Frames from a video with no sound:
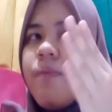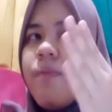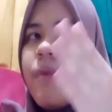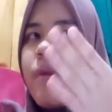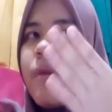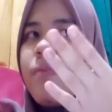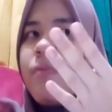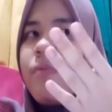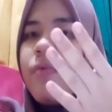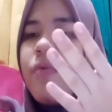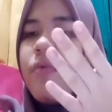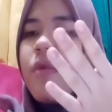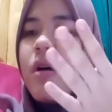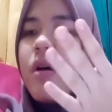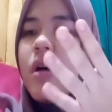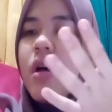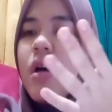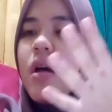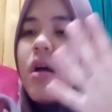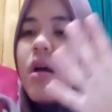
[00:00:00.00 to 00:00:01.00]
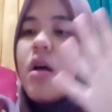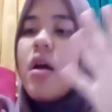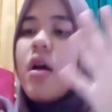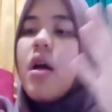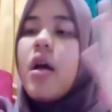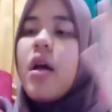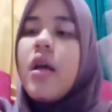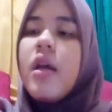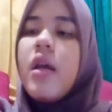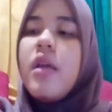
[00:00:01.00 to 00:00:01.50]
Papua
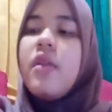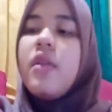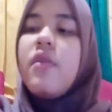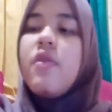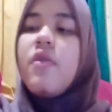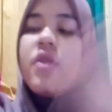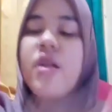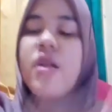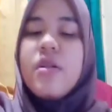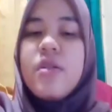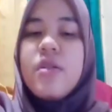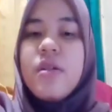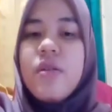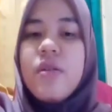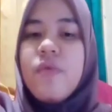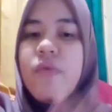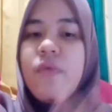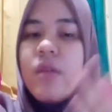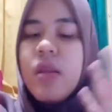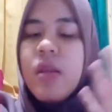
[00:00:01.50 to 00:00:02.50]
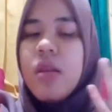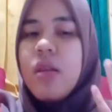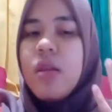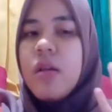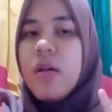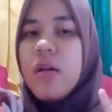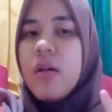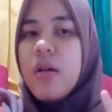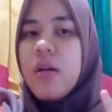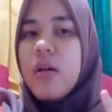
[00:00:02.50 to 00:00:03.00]
in connection with
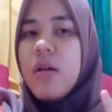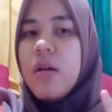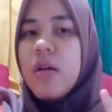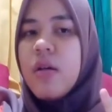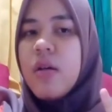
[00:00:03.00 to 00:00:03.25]
the